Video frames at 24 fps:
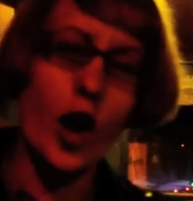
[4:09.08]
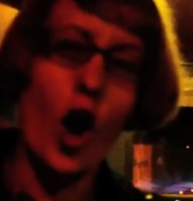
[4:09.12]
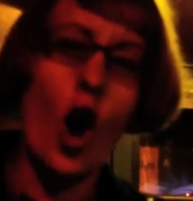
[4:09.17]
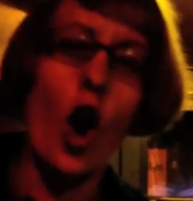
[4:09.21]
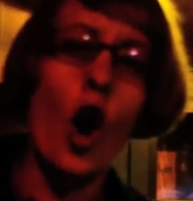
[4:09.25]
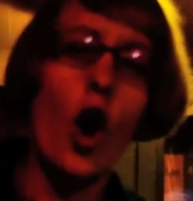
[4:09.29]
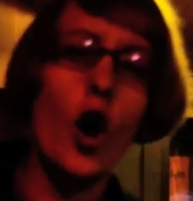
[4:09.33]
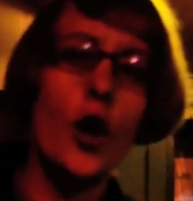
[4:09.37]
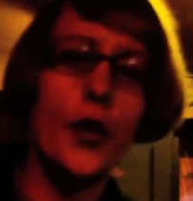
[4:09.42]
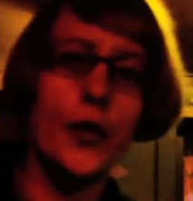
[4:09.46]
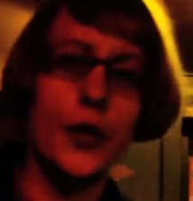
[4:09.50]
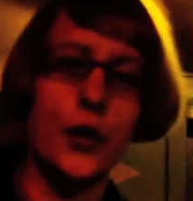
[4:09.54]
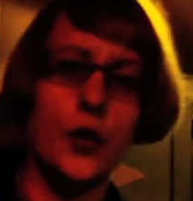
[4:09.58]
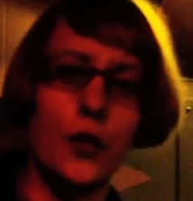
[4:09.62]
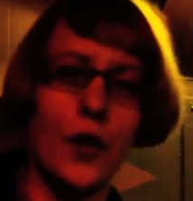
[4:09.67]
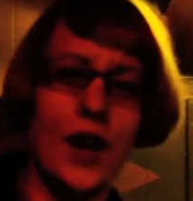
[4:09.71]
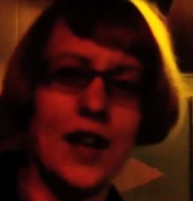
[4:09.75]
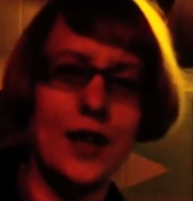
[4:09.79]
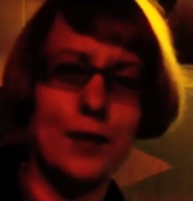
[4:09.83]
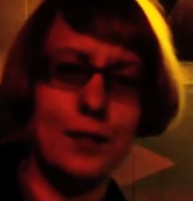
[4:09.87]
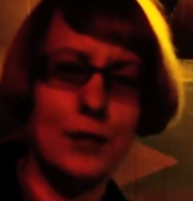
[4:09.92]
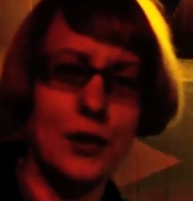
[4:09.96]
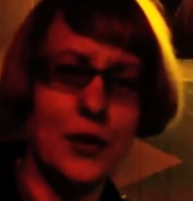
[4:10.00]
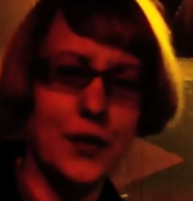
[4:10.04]
on all the
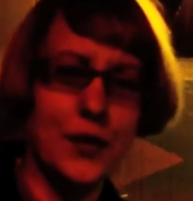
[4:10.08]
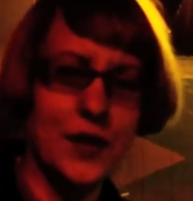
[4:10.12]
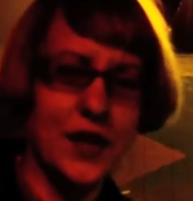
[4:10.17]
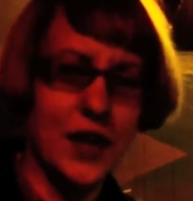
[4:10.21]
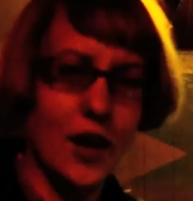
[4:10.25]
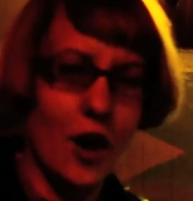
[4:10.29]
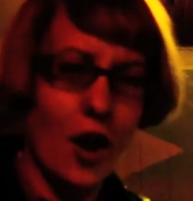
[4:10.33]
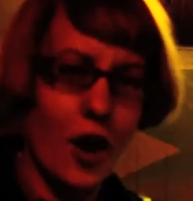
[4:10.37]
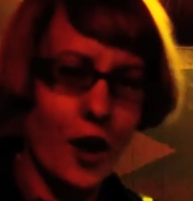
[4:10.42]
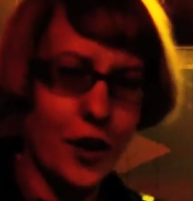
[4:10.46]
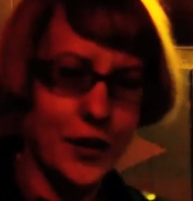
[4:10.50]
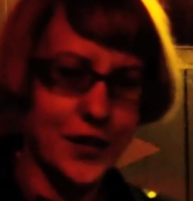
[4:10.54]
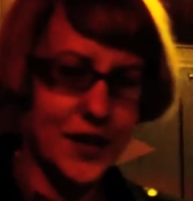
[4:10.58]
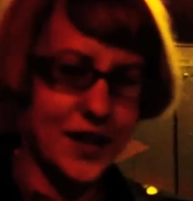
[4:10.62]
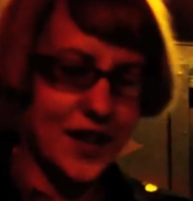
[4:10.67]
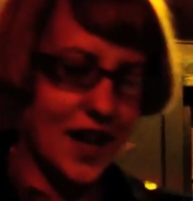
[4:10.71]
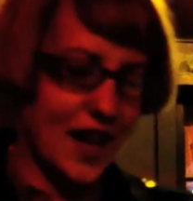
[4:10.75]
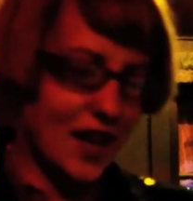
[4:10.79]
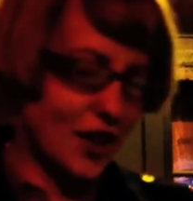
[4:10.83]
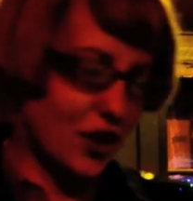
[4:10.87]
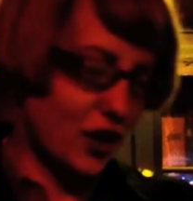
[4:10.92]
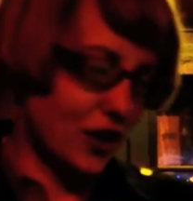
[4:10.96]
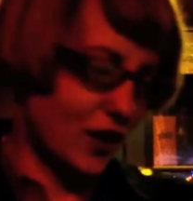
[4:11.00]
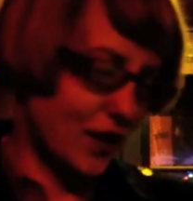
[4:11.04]
great music hall
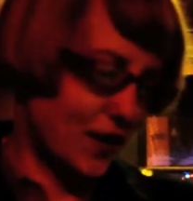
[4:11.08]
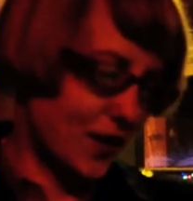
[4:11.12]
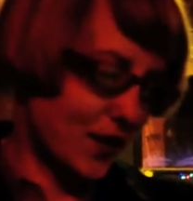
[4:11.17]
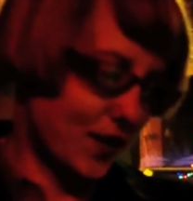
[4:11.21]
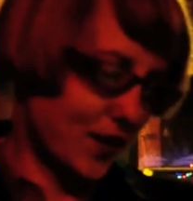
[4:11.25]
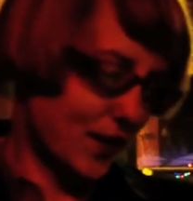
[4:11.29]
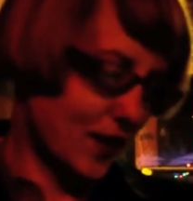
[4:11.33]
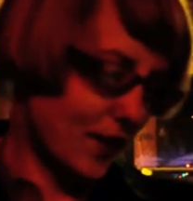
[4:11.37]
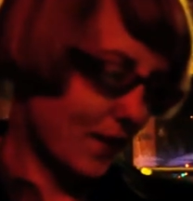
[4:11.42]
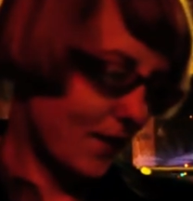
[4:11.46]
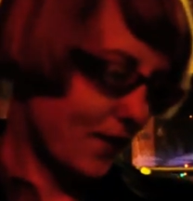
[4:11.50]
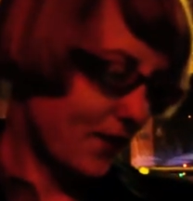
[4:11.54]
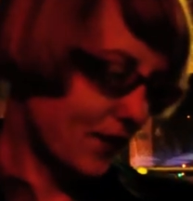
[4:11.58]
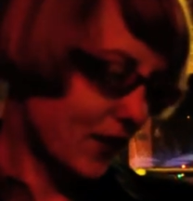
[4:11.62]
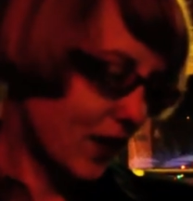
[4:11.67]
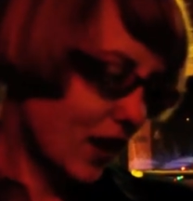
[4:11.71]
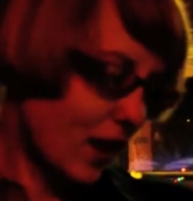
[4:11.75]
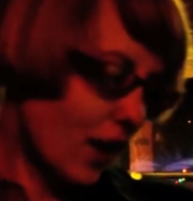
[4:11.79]
stages